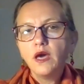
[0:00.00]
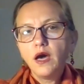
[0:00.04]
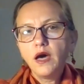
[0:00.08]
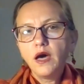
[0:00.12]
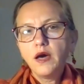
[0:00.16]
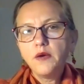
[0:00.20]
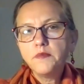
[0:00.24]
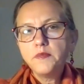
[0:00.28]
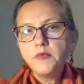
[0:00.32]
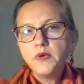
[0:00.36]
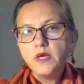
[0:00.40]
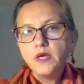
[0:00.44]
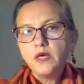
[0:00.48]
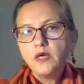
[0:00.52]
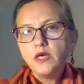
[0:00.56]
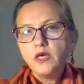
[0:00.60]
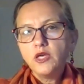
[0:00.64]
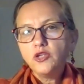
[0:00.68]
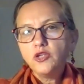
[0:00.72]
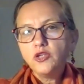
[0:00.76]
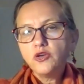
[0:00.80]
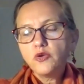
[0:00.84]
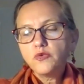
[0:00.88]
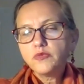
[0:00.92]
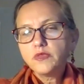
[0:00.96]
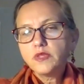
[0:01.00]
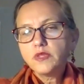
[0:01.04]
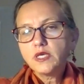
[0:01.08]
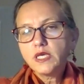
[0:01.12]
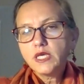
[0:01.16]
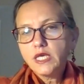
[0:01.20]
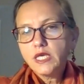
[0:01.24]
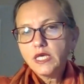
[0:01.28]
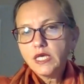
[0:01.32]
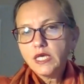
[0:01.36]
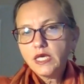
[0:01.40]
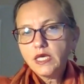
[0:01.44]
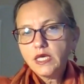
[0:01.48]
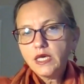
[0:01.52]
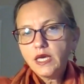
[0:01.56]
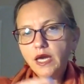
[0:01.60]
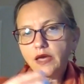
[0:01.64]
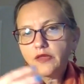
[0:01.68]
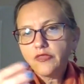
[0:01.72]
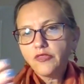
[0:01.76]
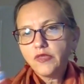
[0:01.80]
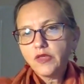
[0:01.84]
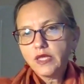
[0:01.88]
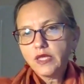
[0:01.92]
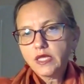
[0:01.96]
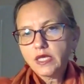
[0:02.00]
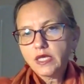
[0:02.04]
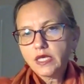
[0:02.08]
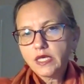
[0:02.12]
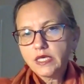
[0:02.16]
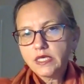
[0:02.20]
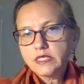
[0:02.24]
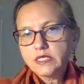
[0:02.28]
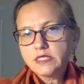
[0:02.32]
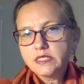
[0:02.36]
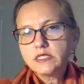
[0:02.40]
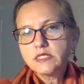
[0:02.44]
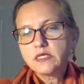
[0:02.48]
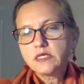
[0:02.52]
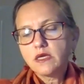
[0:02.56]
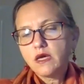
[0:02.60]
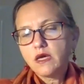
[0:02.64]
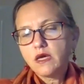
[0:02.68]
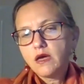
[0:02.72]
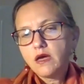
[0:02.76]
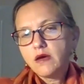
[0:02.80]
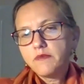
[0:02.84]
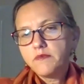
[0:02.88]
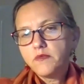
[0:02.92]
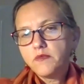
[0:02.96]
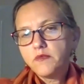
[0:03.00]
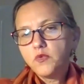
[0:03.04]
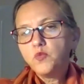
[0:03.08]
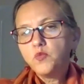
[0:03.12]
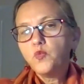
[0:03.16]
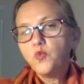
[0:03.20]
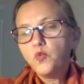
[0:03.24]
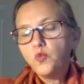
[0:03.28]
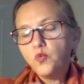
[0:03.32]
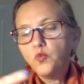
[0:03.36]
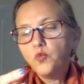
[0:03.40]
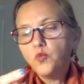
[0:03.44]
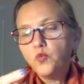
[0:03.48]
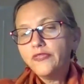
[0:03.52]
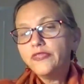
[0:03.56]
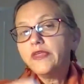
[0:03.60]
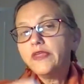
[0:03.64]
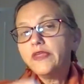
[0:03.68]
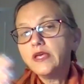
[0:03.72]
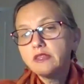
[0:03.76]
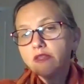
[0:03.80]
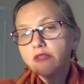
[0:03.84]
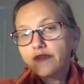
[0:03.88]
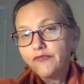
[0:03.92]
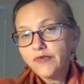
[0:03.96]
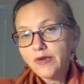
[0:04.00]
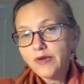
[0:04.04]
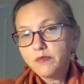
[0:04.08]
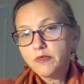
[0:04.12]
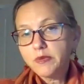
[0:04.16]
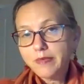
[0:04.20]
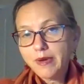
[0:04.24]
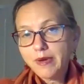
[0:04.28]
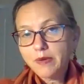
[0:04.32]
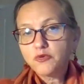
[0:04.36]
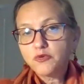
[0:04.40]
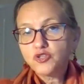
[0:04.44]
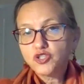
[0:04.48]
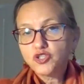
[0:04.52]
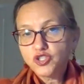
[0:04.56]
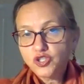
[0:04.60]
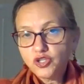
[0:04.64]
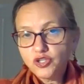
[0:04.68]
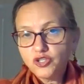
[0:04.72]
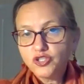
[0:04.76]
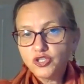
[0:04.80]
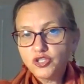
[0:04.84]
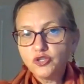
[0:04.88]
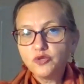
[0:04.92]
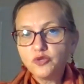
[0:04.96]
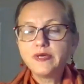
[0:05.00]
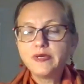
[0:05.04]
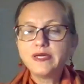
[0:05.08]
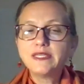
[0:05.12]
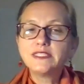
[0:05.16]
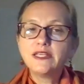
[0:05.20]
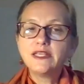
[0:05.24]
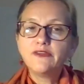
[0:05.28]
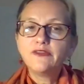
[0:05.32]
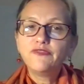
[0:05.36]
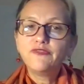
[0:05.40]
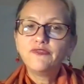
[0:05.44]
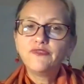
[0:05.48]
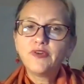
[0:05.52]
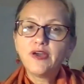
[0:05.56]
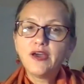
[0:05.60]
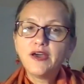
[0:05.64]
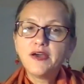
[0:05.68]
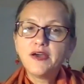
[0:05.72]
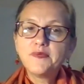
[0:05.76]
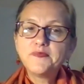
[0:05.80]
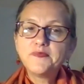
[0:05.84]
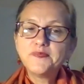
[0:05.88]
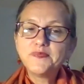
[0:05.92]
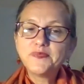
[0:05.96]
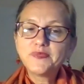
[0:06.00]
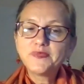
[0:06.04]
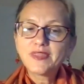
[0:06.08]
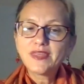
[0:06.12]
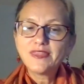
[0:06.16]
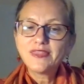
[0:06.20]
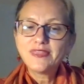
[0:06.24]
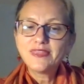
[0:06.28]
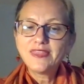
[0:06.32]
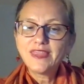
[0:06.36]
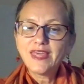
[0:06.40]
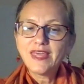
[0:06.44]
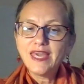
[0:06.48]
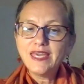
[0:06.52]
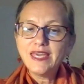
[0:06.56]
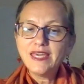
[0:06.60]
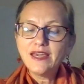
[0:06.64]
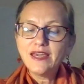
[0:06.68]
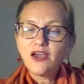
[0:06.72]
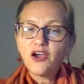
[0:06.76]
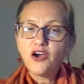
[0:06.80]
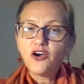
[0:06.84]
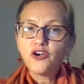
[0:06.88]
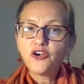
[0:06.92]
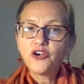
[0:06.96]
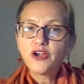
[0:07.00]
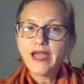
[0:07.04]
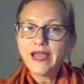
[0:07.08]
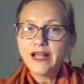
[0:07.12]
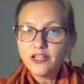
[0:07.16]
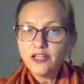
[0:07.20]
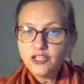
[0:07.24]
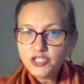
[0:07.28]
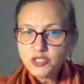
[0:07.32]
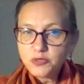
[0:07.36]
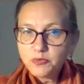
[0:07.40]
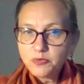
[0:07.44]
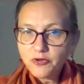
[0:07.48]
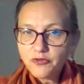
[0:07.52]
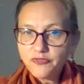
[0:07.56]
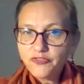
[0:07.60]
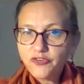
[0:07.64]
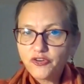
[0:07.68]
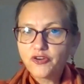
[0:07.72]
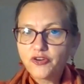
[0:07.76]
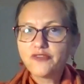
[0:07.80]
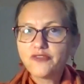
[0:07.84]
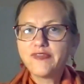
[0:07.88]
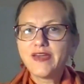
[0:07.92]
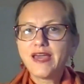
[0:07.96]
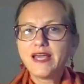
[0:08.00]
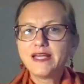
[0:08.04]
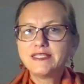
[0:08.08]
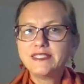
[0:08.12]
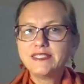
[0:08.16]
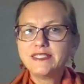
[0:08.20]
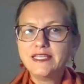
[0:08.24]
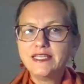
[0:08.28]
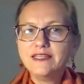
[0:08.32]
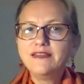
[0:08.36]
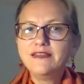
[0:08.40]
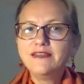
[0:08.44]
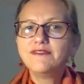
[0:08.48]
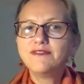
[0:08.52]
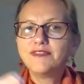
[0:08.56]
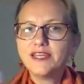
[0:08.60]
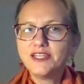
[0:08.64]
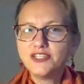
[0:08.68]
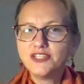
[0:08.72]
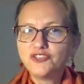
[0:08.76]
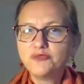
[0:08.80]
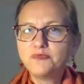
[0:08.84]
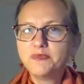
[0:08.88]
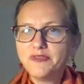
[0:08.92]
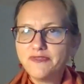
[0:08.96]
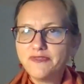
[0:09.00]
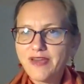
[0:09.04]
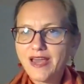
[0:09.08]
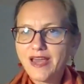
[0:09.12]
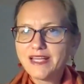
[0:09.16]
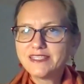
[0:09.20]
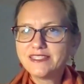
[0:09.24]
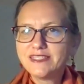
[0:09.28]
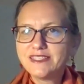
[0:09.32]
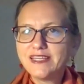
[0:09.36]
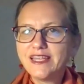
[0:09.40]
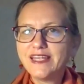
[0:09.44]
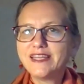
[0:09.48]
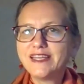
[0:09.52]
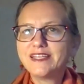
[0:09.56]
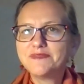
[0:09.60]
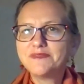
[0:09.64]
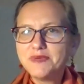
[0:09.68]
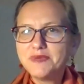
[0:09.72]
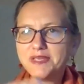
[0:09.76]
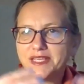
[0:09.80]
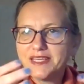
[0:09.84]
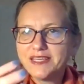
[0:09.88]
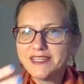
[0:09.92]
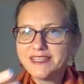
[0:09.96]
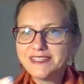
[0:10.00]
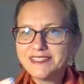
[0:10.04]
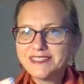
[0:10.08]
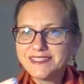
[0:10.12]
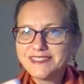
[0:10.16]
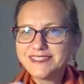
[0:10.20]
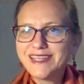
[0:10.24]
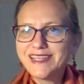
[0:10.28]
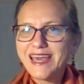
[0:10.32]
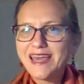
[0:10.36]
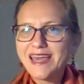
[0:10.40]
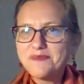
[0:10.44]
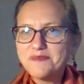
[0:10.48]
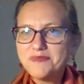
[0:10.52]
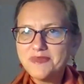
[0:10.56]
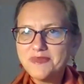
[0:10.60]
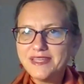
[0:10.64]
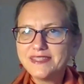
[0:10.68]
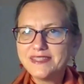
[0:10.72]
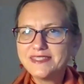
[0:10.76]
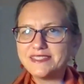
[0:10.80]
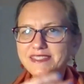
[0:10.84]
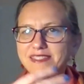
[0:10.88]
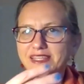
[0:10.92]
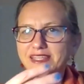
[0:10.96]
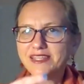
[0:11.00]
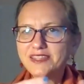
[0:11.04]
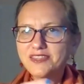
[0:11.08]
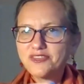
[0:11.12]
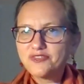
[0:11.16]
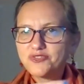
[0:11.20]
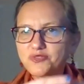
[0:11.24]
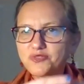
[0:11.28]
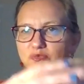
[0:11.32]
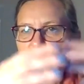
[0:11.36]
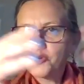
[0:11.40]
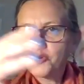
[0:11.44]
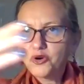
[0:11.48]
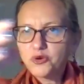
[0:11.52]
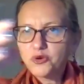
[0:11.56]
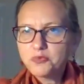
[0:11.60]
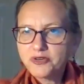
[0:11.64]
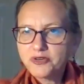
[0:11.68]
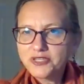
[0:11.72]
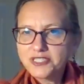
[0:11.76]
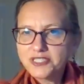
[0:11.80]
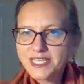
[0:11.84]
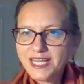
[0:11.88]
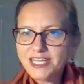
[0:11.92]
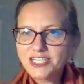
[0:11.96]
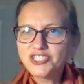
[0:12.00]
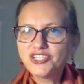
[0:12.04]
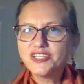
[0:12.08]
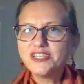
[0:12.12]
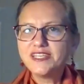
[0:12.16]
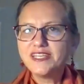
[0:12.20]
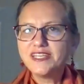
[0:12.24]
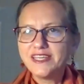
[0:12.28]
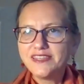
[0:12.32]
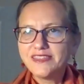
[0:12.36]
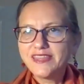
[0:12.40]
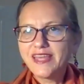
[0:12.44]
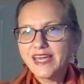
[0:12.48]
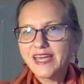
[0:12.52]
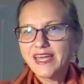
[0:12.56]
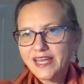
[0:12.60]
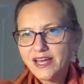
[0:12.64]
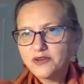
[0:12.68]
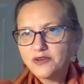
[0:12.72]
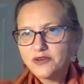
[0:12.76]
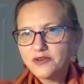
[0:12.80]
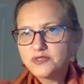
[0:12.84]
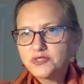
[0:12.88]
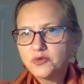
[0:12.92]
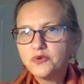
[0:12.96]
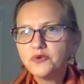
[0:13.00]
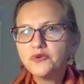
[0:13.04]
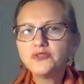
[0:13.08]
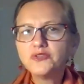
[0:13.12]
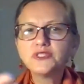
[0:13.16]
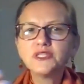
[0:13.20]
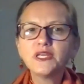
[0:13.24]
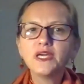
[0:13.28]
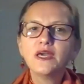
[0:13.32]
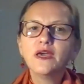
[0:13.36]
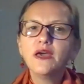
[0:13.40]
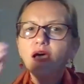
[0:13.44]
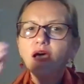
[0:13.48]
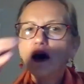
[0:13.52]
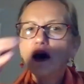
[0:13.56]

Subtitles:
The key, I think, is one thing that family members should do is if they are eligible for a vaccine, they should be vaccinated, because that means that there's more protection in that household